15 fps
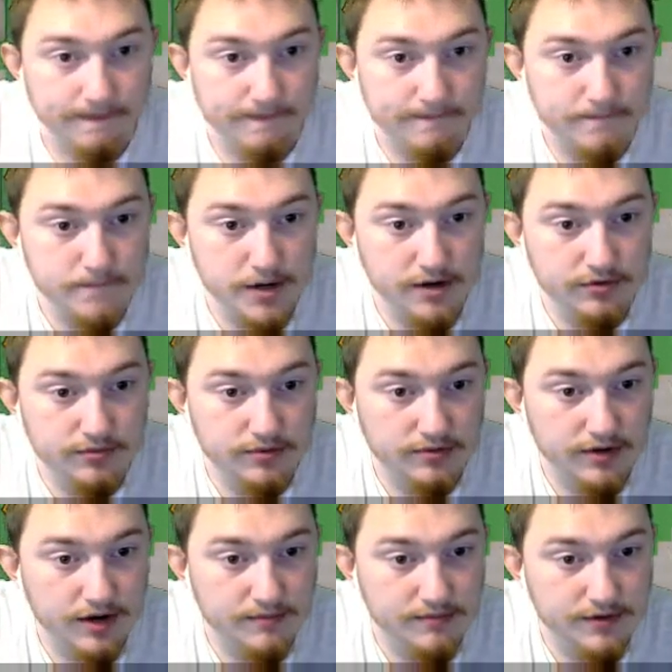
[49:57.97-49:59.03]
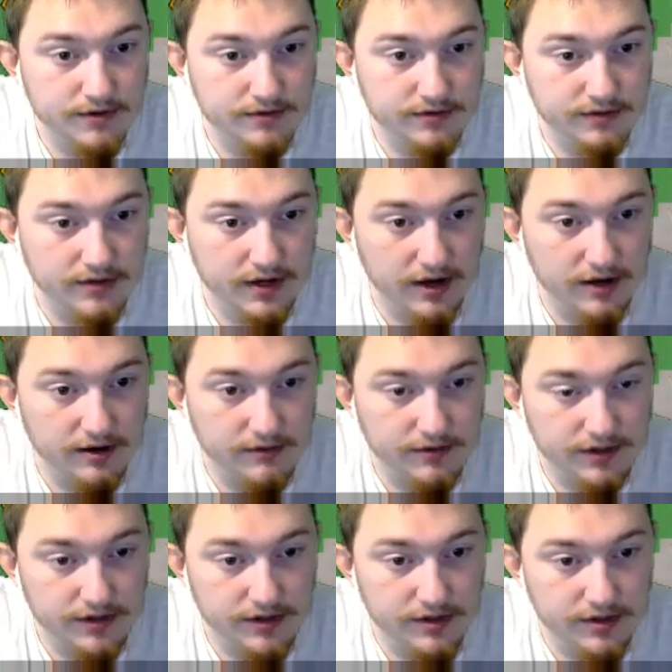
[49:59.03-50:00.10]
Might as well grab this guy over
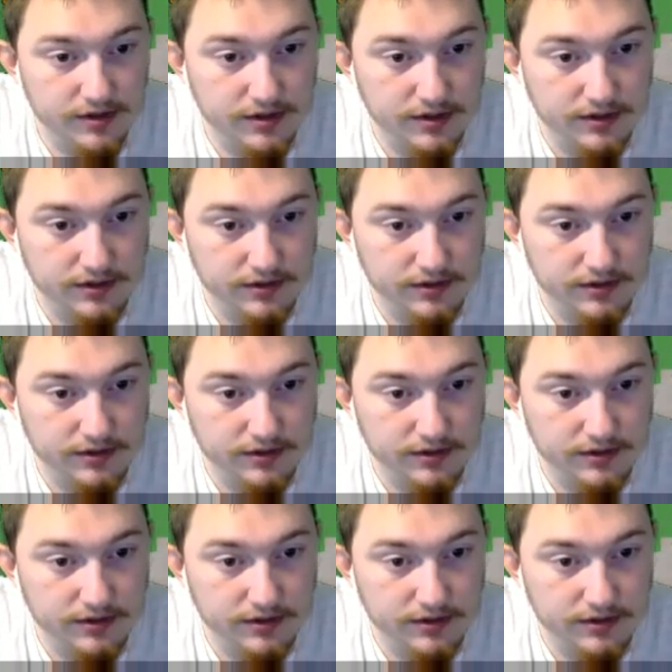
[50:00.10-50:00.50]
here.